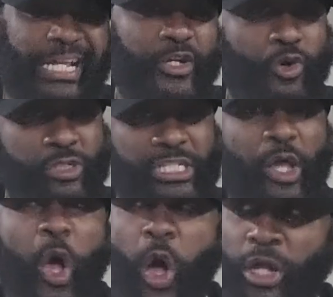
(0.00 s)
I know
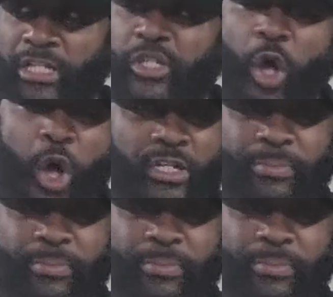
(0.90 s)
it's hard to